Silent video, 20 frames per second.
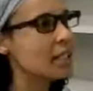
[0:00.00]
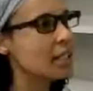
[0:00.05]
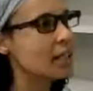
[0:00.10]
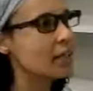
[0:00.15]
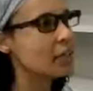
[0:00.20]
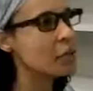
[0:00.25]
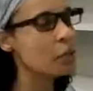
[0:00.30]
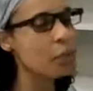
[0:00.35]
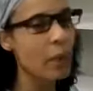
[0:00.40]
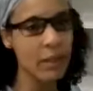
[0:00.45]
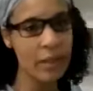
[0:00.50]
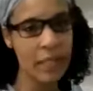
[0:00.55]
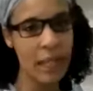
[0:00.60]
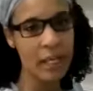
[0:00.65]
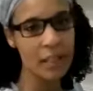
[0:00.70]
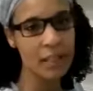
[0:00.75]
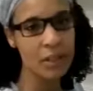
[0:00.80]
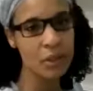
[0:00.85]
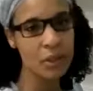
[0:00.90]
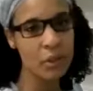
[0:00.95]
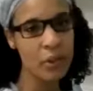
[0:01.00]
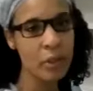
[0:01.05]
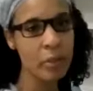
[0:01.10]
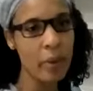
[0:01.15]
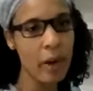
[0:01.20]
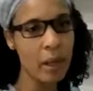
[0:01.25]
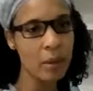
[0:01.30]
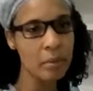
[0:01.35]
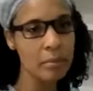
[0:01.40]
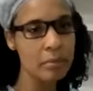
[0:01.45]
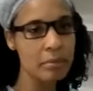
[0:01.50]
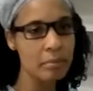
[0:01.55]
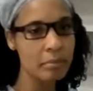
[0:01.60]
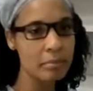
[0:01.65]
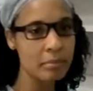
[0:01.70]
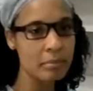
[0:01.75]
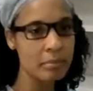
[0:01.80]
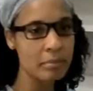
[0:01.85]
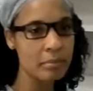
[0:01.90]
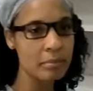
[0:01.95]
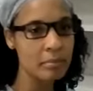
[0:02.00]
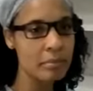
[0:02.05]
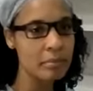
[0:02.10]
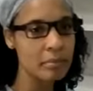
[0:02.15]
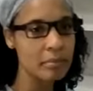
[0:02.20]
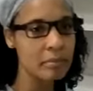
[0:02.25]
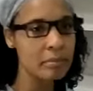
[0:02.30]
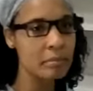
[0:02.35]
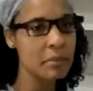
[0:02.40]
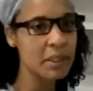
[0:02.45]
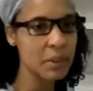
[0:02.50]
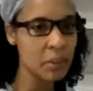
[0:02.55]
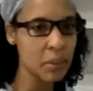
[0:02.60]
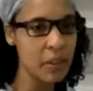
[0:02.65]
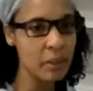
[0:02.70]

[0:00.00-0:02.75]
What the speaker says: If you read that in the story problem, Miss